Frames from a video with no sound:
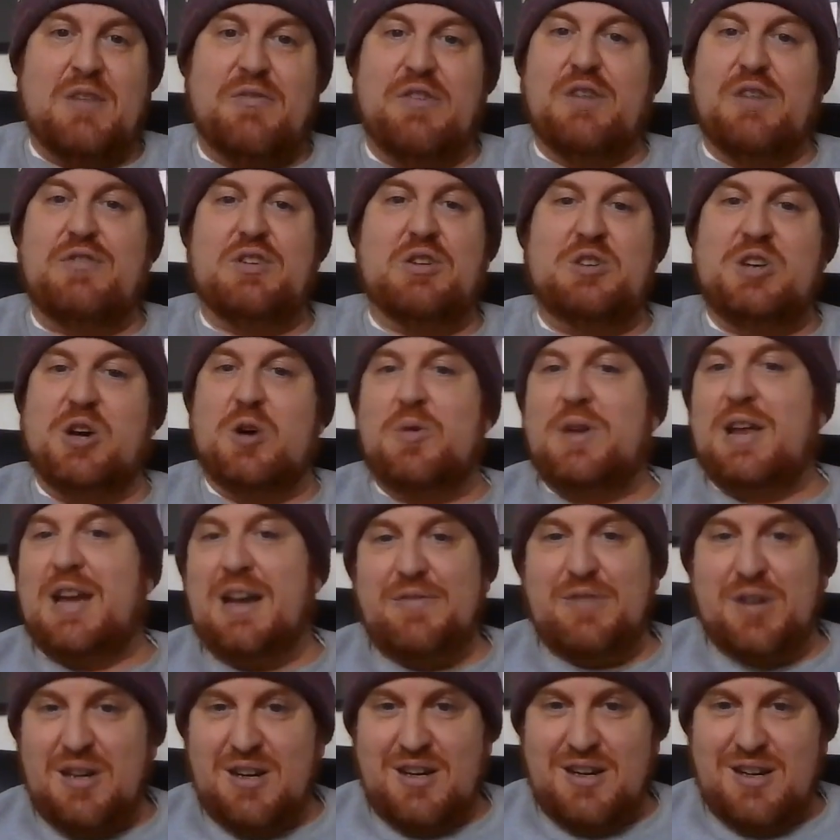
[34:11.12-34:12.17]
even if you don't
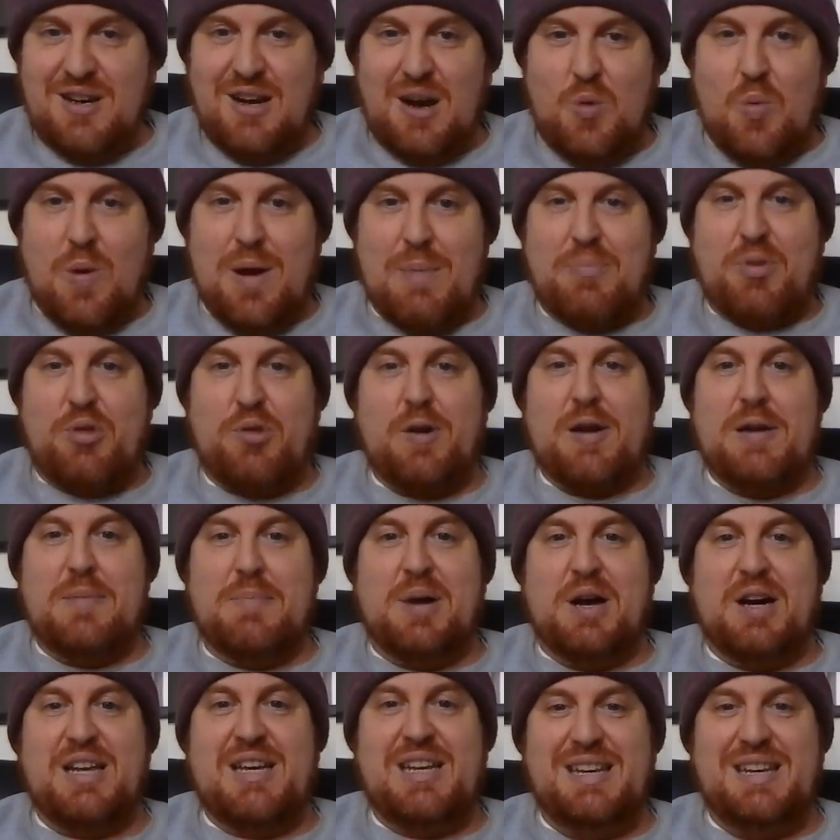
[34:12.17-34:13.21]
have a
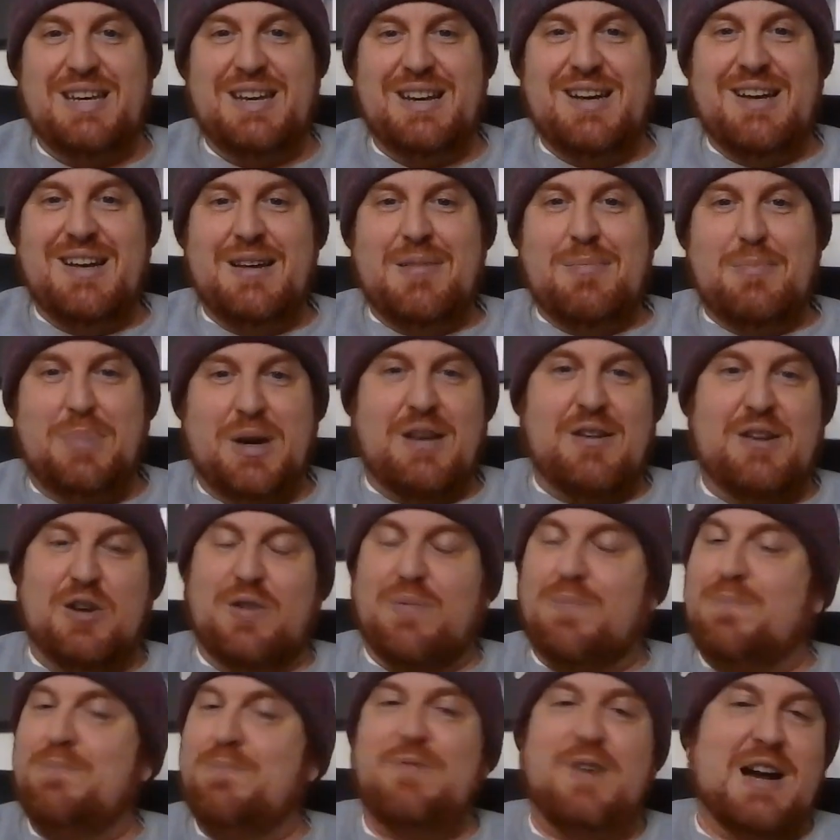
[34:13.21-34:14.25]
Web3 buddy, but
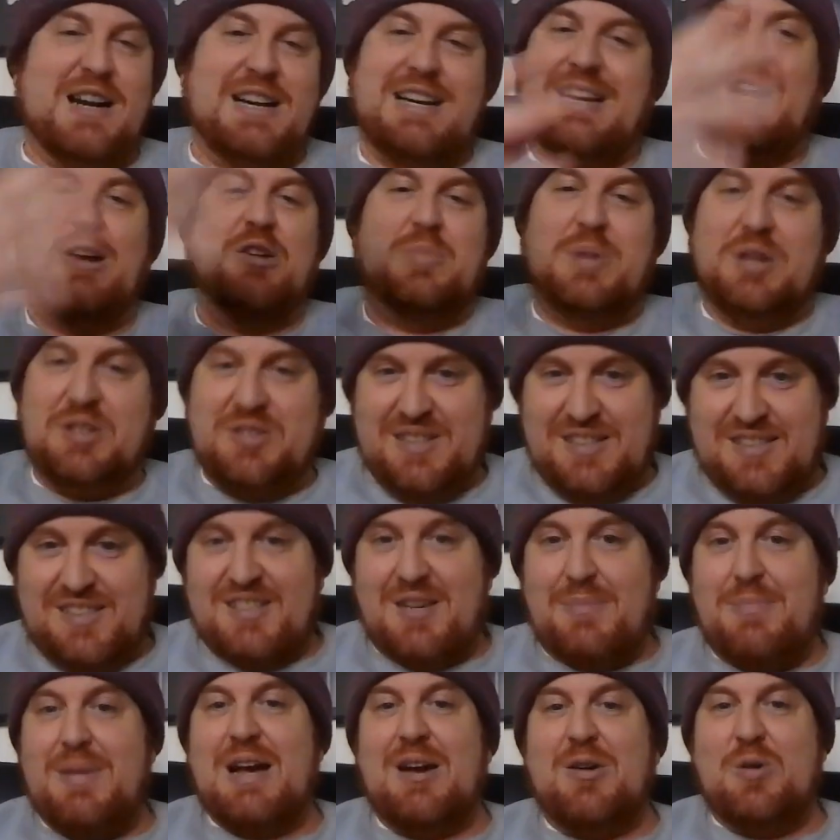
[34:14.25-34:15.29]
you're finding out about
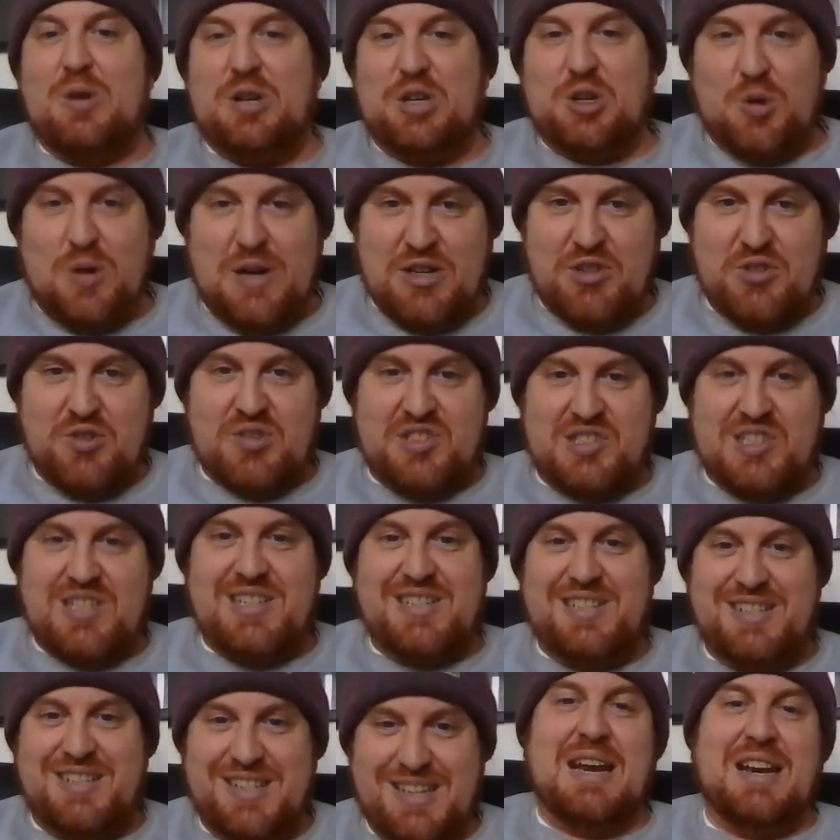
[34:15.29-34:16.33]
this somehow and you're
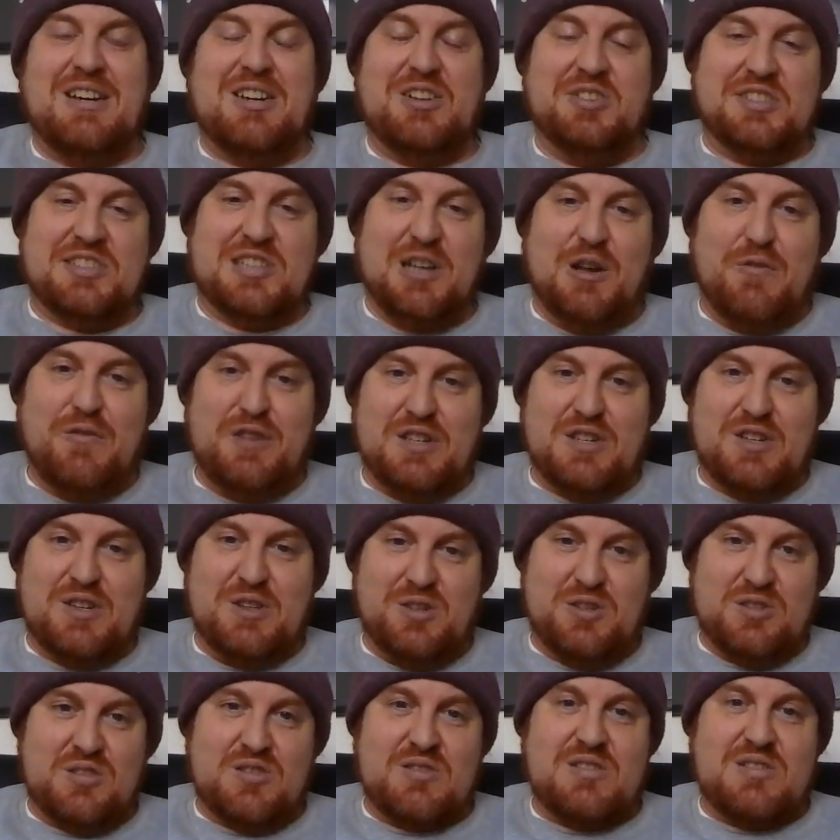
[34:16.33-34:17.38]
interested, getting yourself into
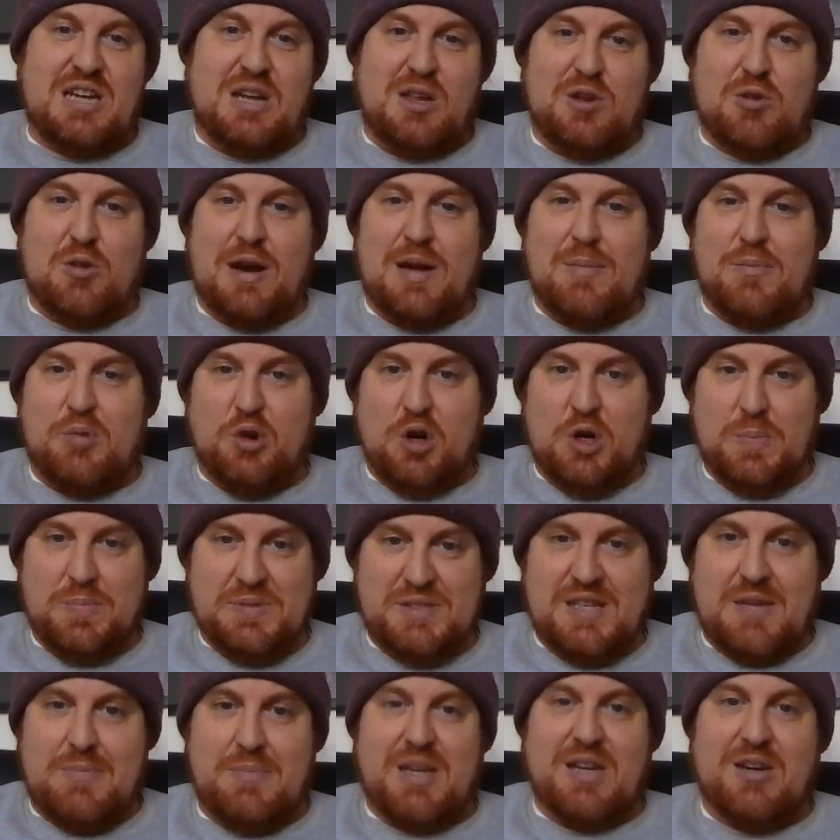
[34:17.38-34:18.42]
those Telegram
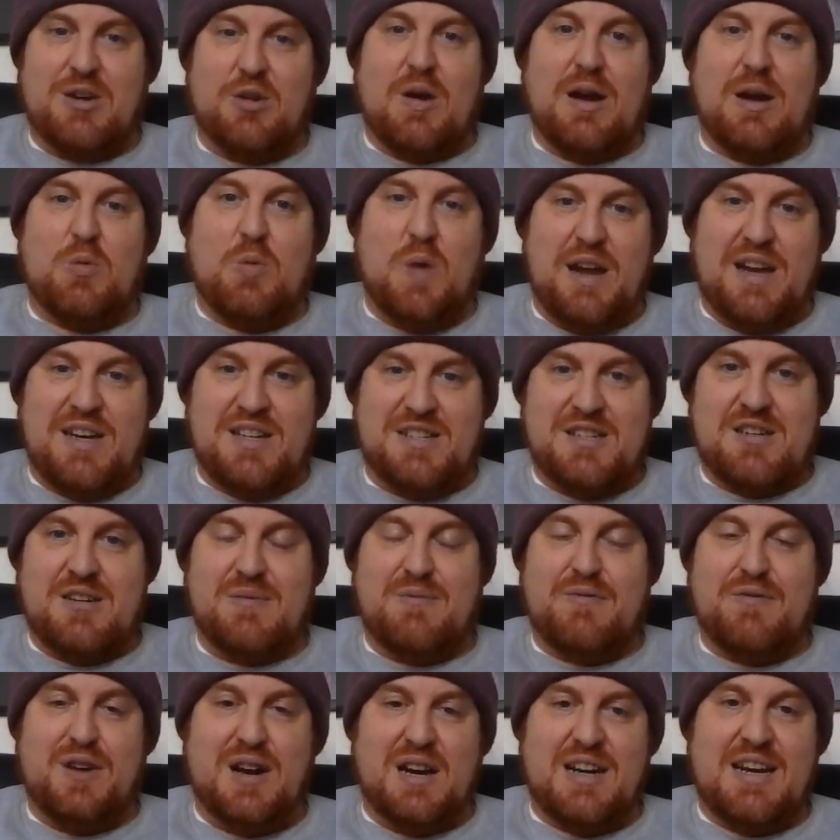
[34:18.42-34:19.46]
groups can be a great way
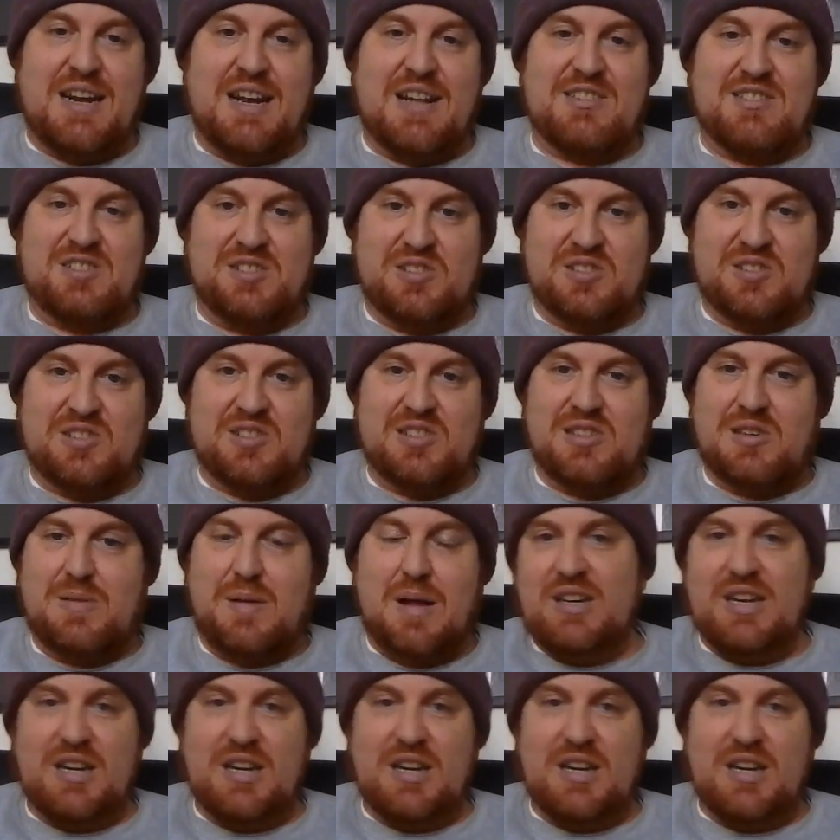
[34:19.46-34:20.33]
to find answers.